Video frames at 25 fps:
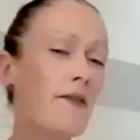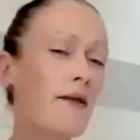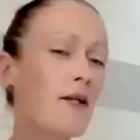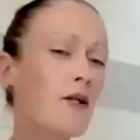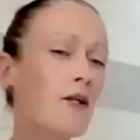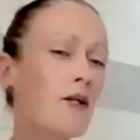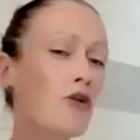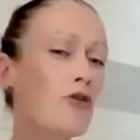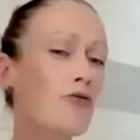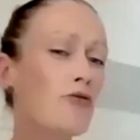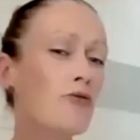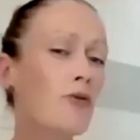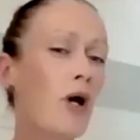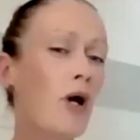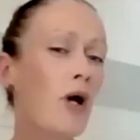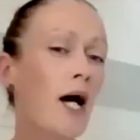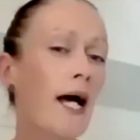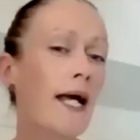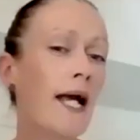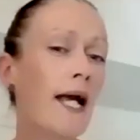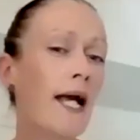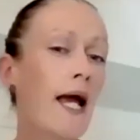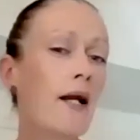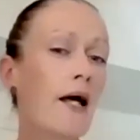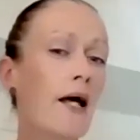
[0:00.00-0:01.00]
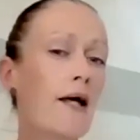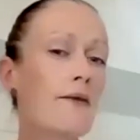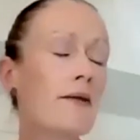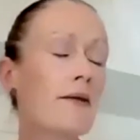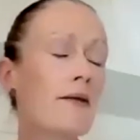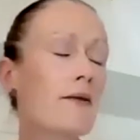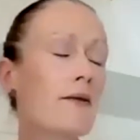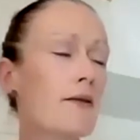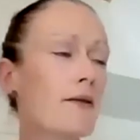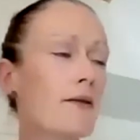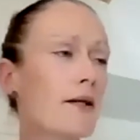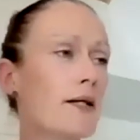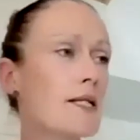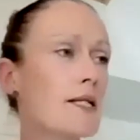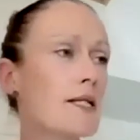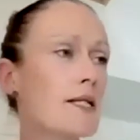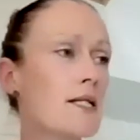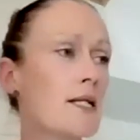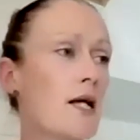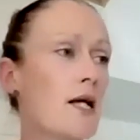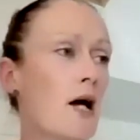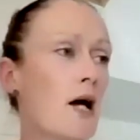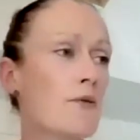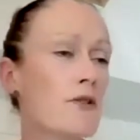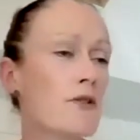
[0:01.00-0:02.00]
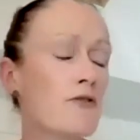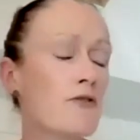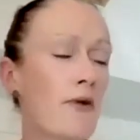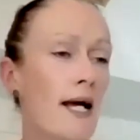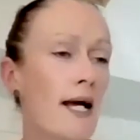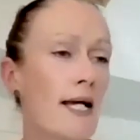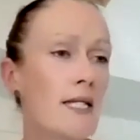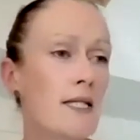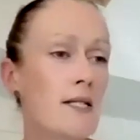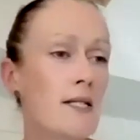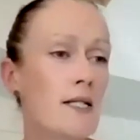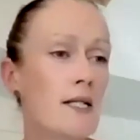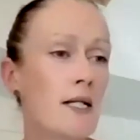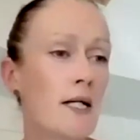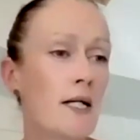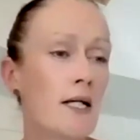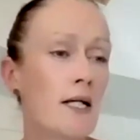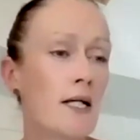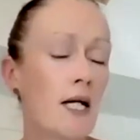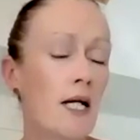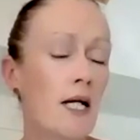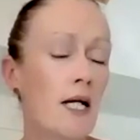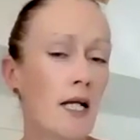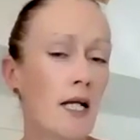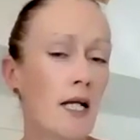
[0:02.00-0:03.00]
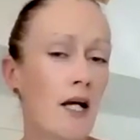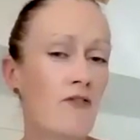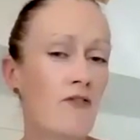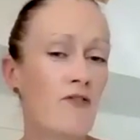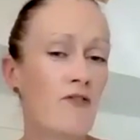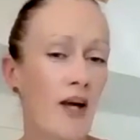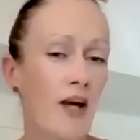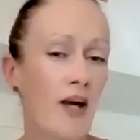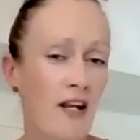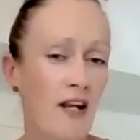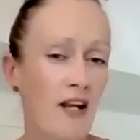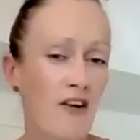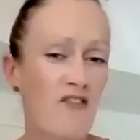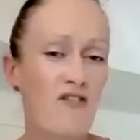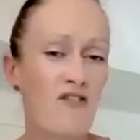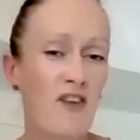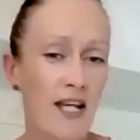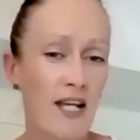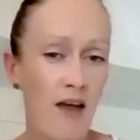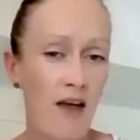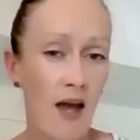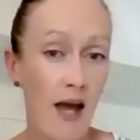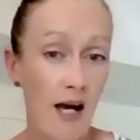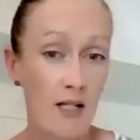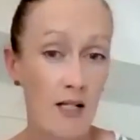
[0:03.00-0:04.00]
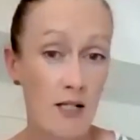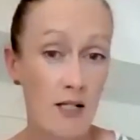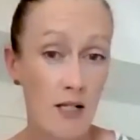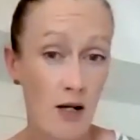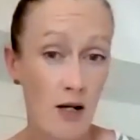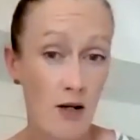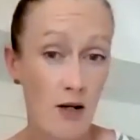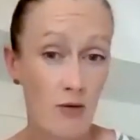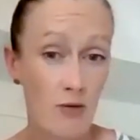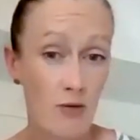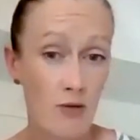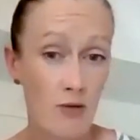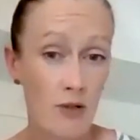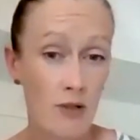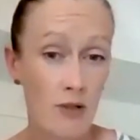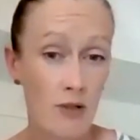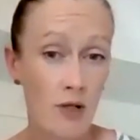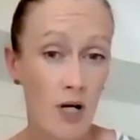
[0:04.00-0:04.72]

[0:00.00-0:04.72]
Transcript: think you're right. And I think the thing is, is I was raised in a, in a, in a faith household.